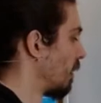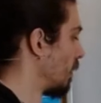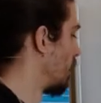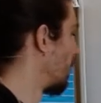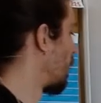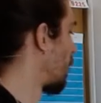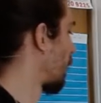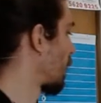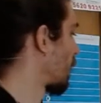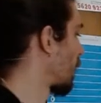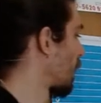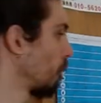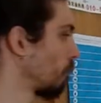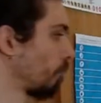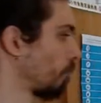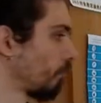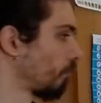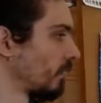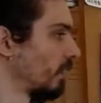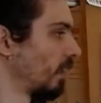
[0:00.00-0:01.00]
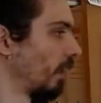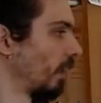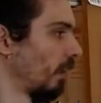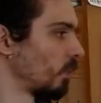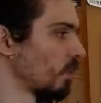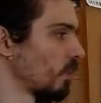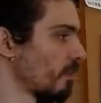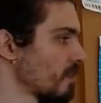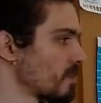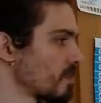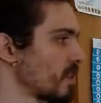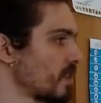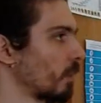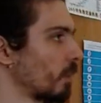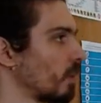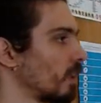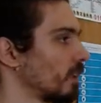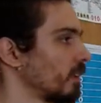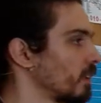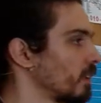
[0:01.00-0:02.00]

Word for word: Okay, you have a sequence.